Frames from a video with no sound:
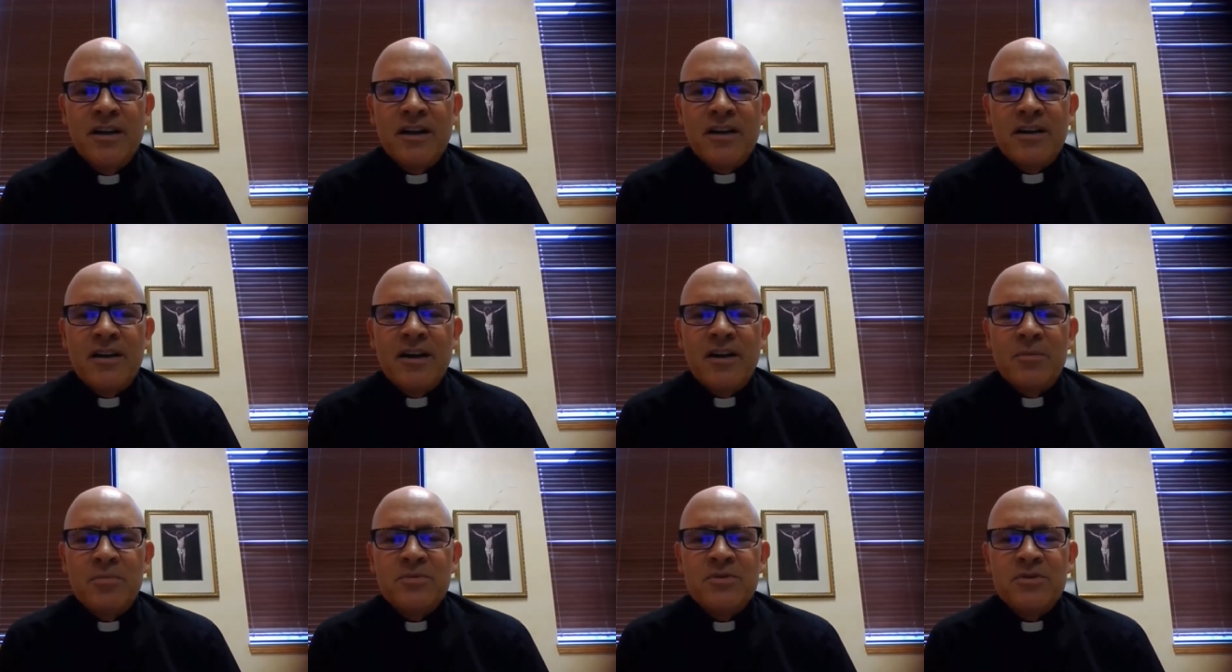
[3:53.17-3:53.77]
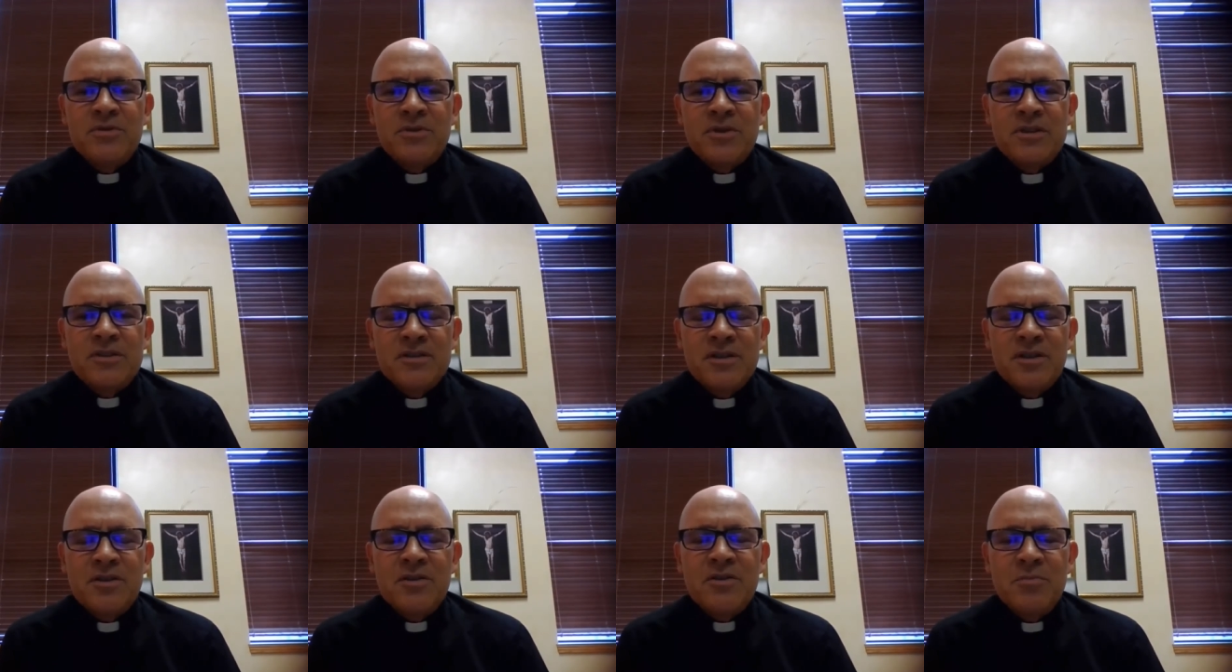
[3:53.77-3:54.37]
and help to
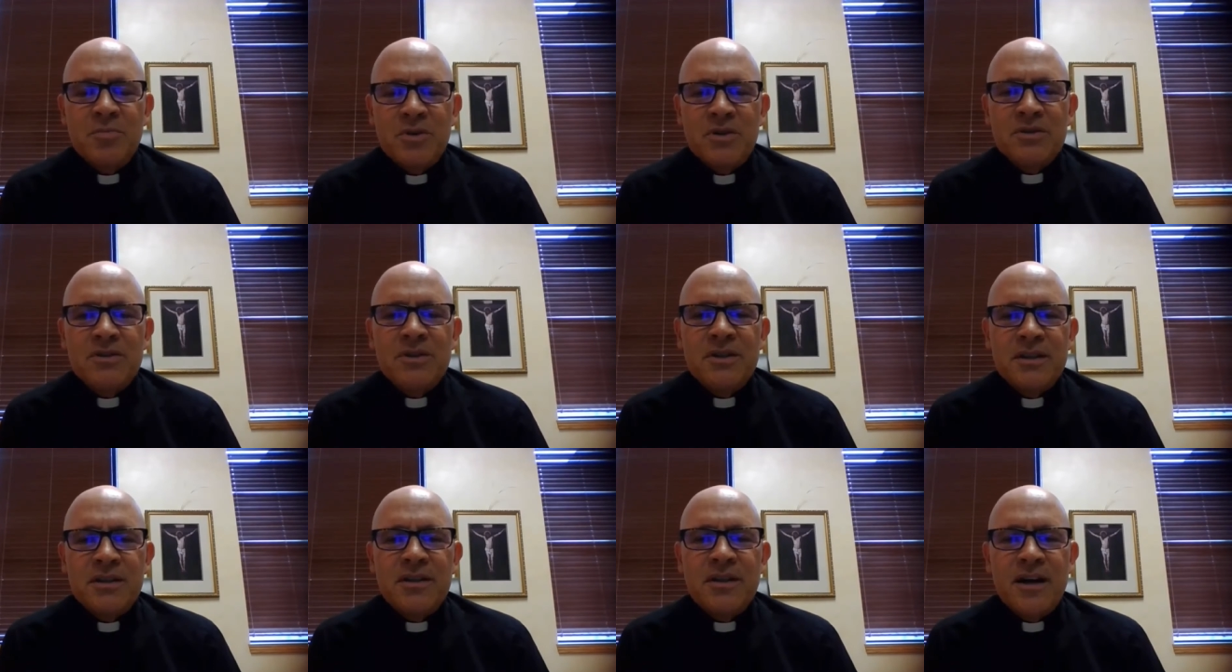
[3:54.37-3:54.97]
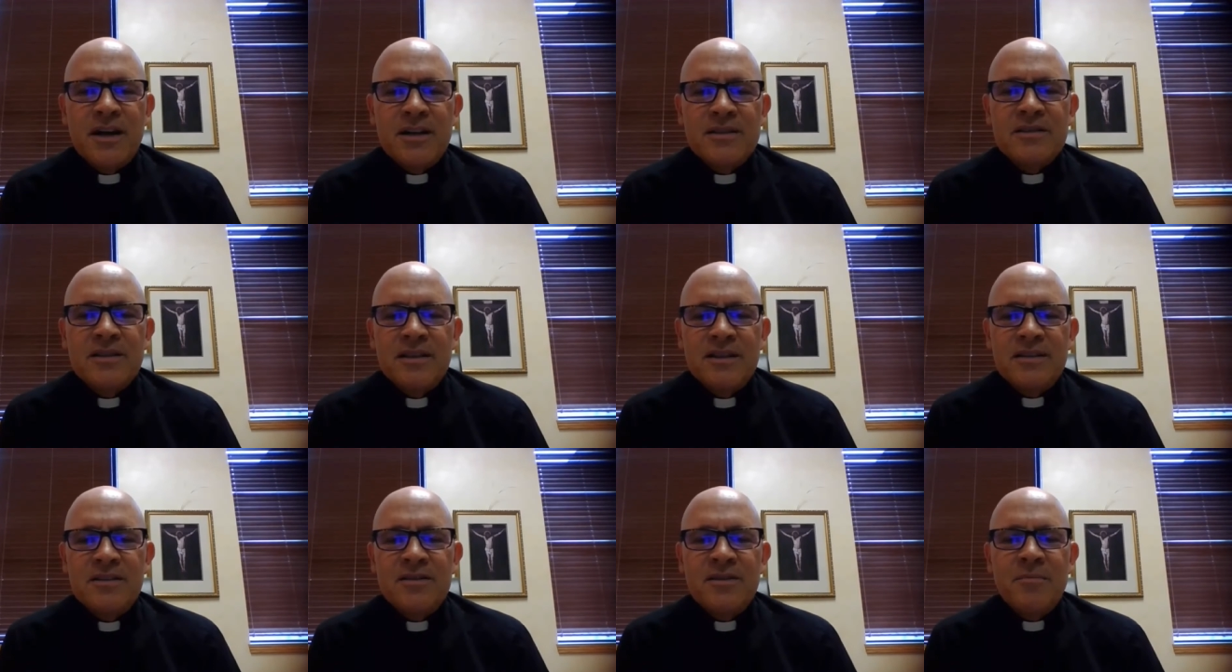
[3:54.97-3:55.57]
continue building God's
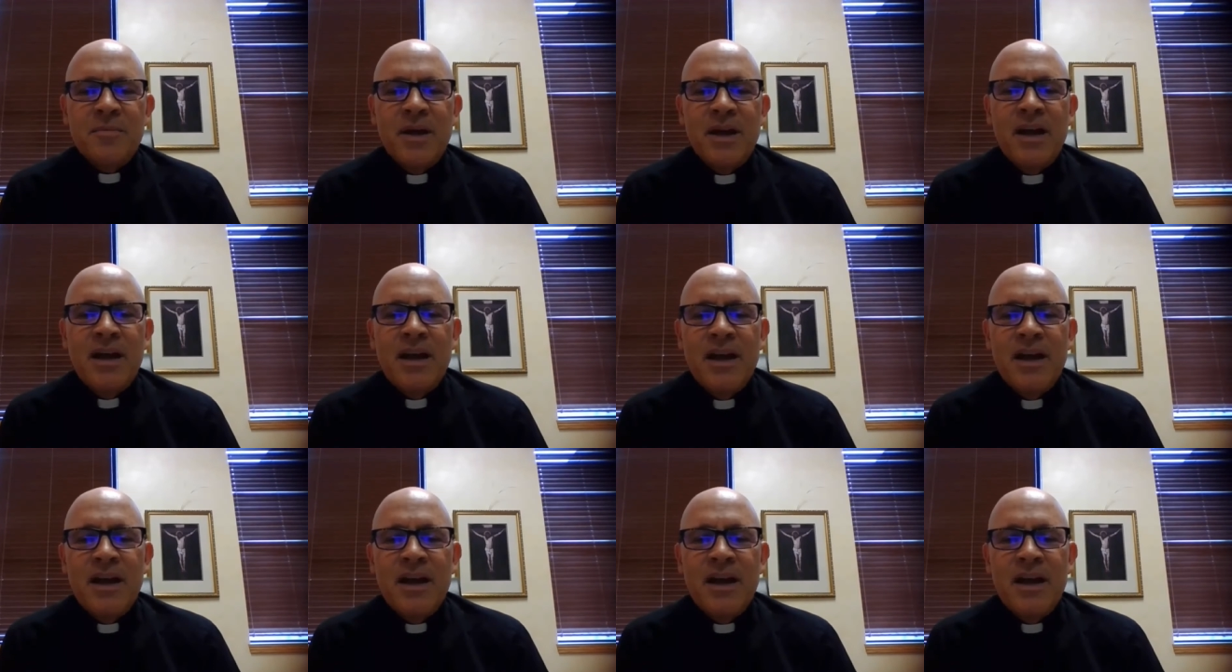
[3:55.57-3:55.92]
kingdom.